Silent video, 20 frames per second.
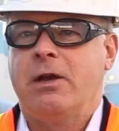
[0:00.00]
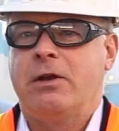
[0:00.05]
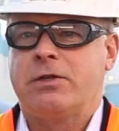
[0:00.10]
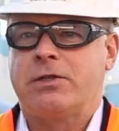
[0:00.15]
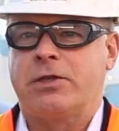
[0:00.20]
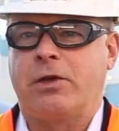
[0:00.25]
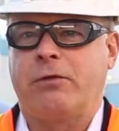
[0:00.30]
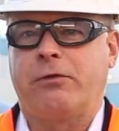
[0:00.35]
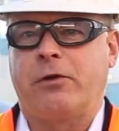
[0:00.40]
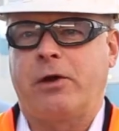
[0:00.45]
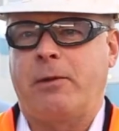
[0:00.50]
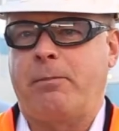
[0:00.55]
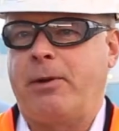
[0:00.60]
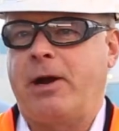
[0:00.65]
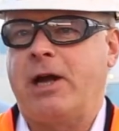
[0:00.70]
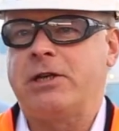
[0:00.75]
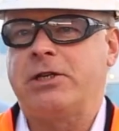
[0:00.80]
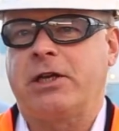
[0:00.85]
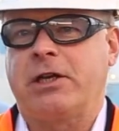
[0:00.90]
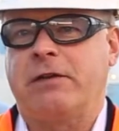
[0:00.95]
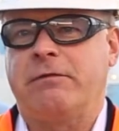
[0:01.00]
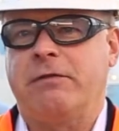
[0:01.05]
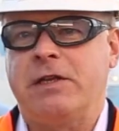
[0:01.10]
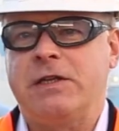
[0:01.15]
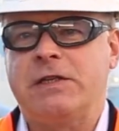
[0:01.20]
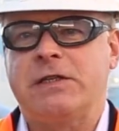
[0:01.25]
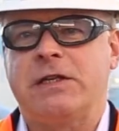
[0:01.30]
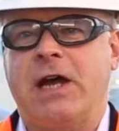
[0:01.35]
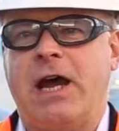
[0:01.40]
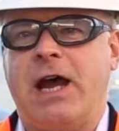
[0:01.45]
So for a project of
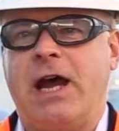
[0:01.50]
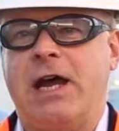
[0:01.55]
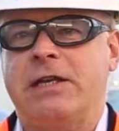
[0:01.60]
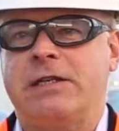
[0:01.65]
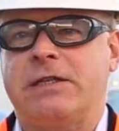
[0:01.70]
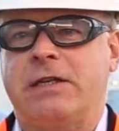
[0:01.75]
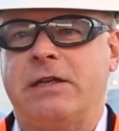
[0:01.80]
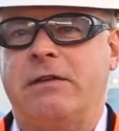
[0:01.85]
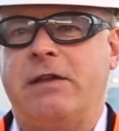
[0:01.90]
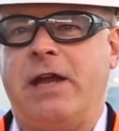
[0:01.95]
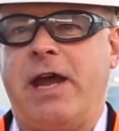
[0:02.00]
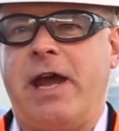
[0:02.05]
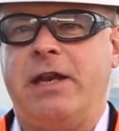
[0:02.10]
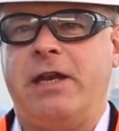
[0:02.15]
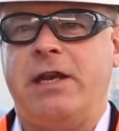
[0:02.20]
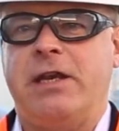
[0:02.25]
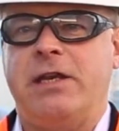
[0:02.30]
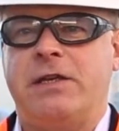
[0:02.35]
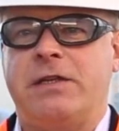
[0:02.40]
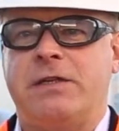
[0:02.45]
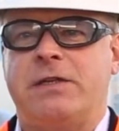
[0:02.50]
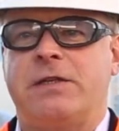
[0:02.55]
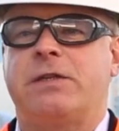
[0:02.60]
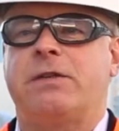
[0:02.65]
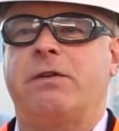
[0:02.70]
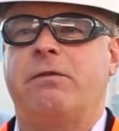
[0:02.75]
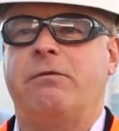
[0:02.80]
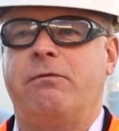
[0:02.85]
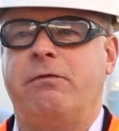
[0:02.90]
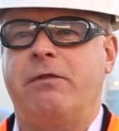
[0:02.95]
this size, that
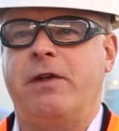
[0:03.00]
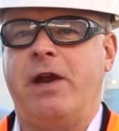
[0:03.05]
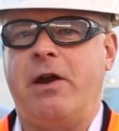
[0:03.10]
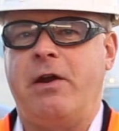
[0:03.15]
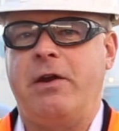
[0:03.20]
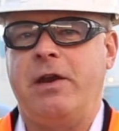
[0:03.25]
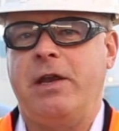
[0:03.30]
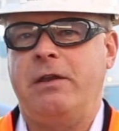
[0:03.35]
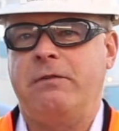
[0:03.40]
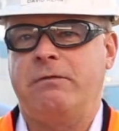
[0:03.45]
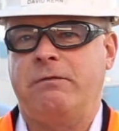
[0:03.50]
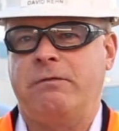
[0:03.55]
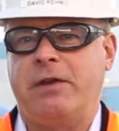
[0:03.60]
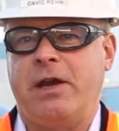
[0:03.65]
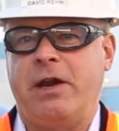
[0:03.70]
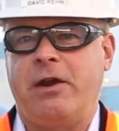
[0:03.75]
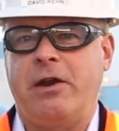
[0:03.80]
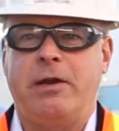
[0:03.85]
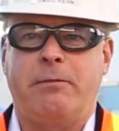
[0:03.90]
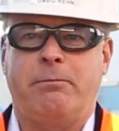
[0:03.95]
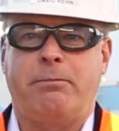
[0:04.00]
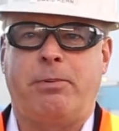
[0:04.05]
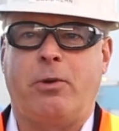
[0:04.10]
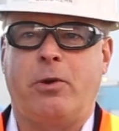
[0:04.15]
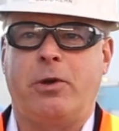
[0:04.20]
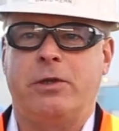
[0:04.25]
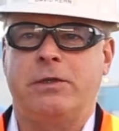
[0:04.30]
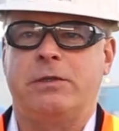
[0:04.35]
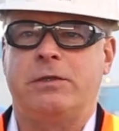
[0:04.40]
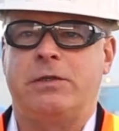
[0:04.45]
is very, very
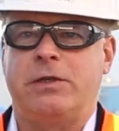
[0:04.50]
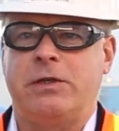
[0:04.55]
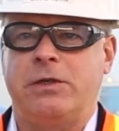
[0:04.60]
important